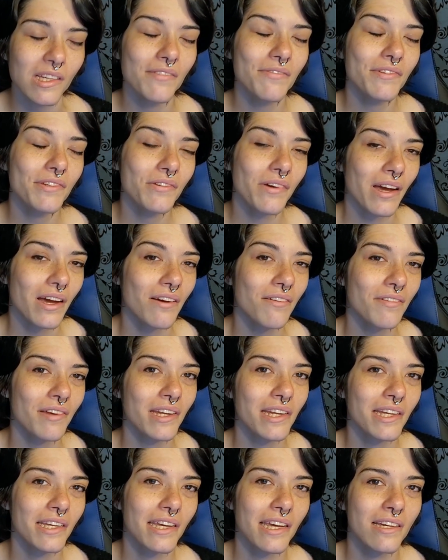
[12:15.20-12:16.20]
If you have
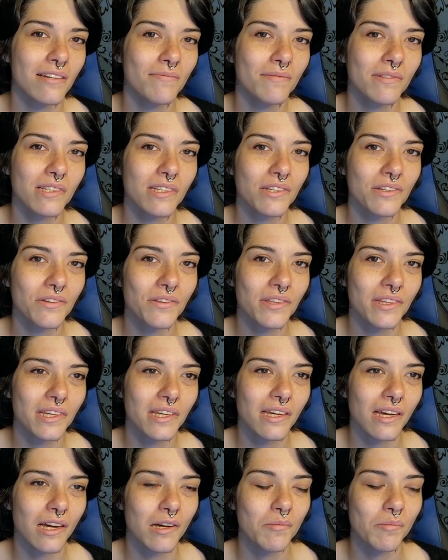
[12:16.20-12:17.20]
any games that you
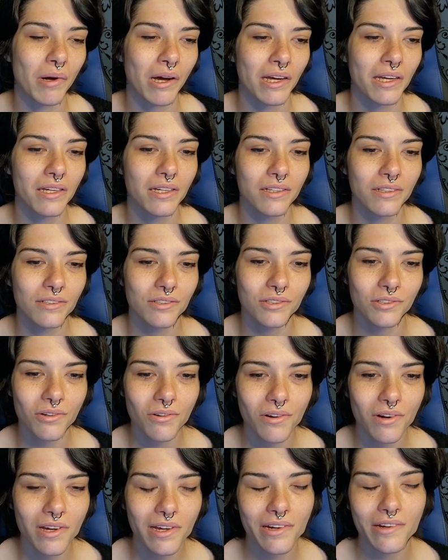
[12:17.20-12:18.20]
think I might
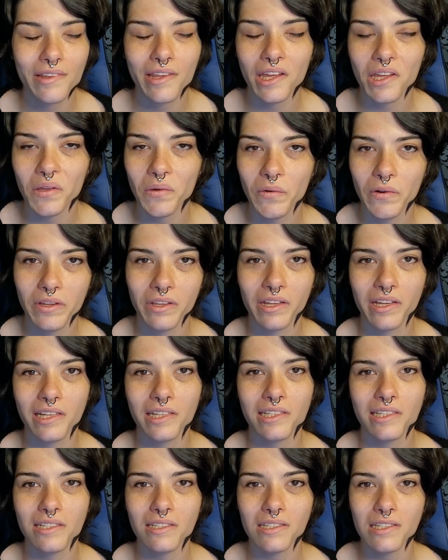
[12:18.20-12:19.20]
enjoy or that you would like
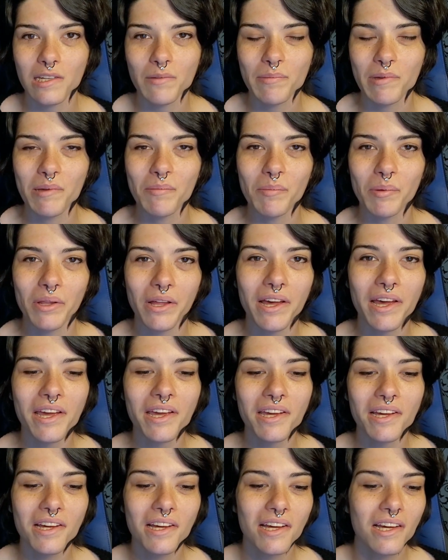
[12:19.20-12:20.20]
to see me play,
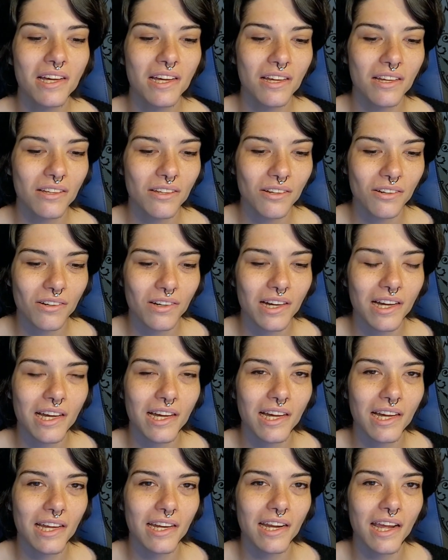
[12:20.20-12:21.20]
go
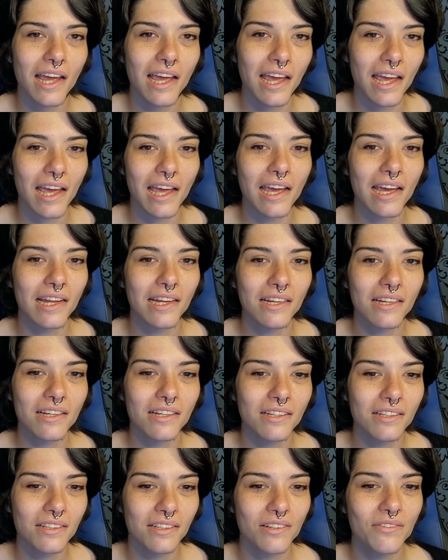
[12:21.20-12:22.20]
ahead and
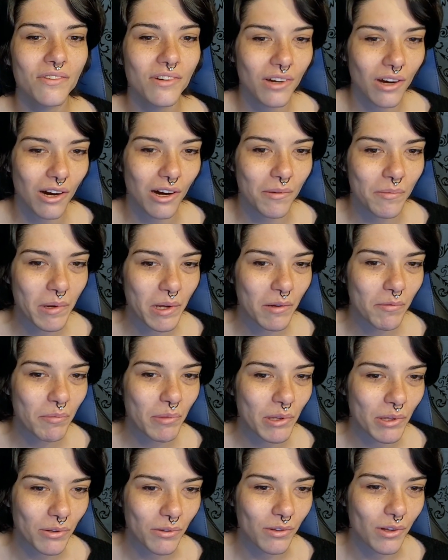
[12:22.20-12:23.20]
leave a comment
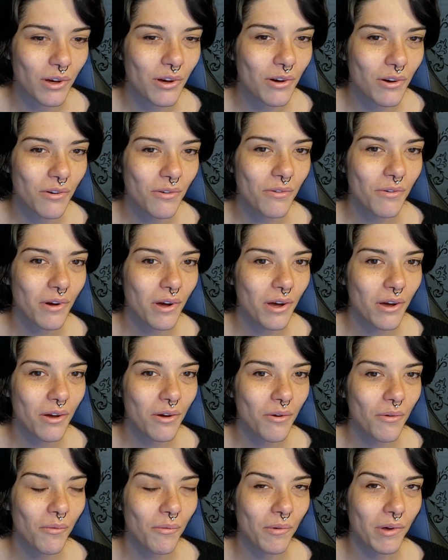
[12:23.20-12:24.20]
below
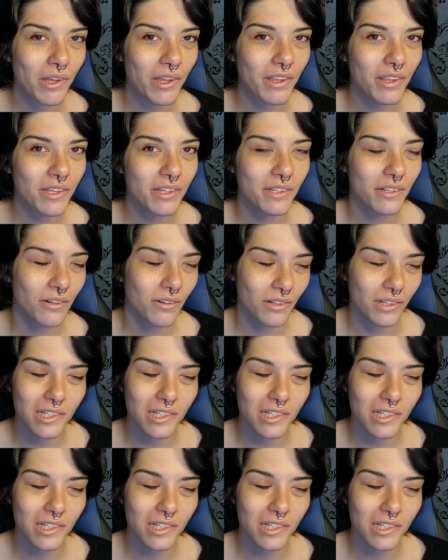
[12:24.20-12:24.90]
with your